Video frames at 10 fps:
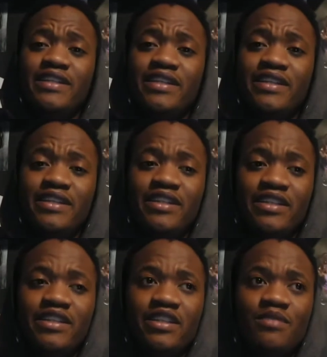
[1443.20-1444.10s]
He
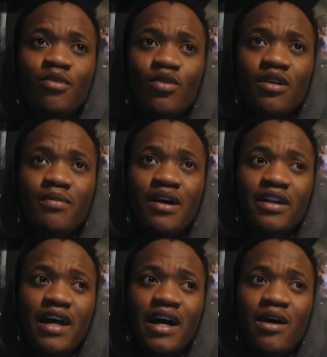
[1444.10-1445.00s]
spoke about
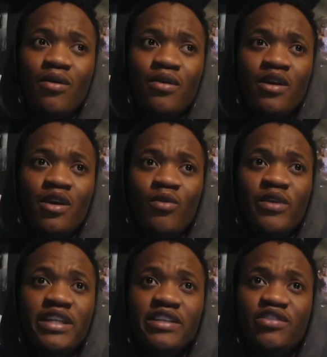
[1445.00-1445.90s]
how we
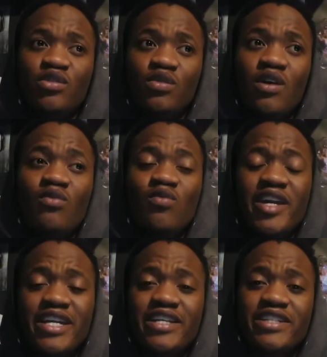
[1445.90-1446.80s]
need to
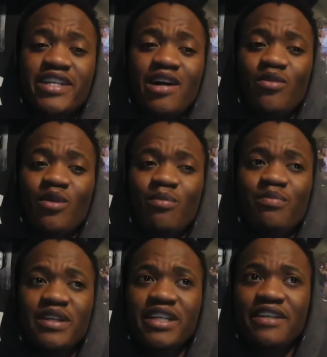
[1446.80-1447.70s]
arrange our
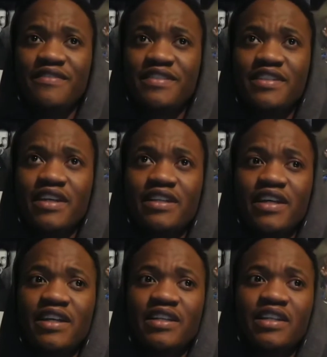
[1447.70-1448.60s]
beliefs
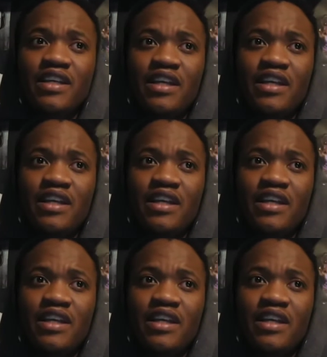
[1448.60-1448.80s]
and